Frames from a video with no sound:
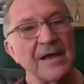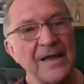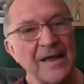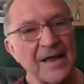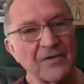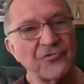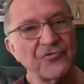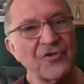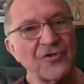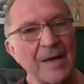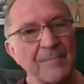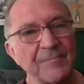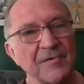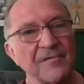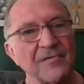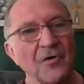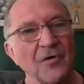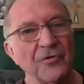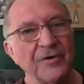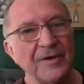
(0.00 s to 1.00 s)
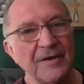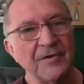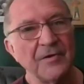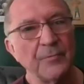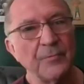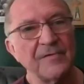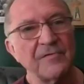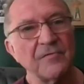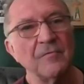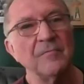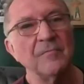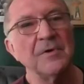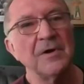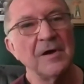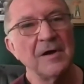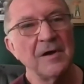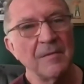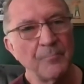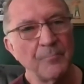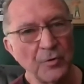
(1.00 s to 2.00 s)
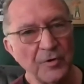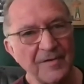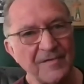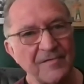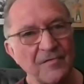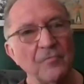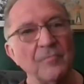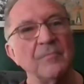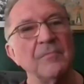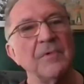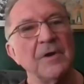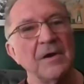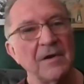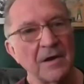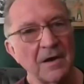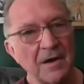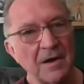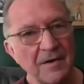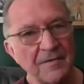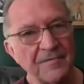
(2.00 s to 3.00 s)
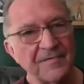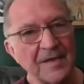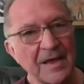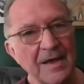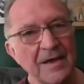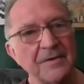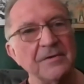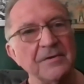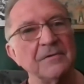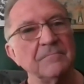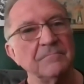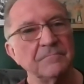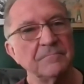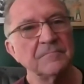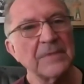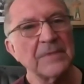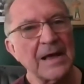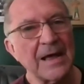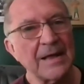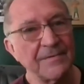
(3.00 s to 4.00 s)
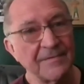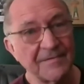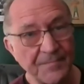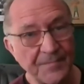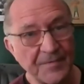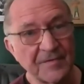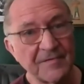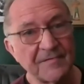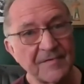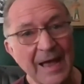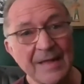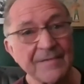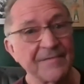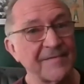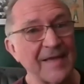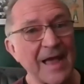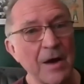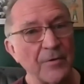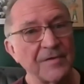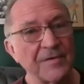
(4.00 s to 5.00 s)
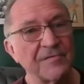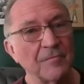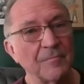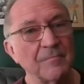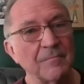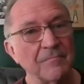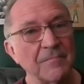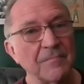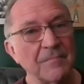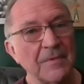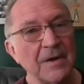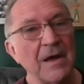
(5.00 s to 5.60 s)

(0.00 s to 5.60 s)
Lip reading: He has chapters on Hinduism, Buddhism, Zen, and Taoism.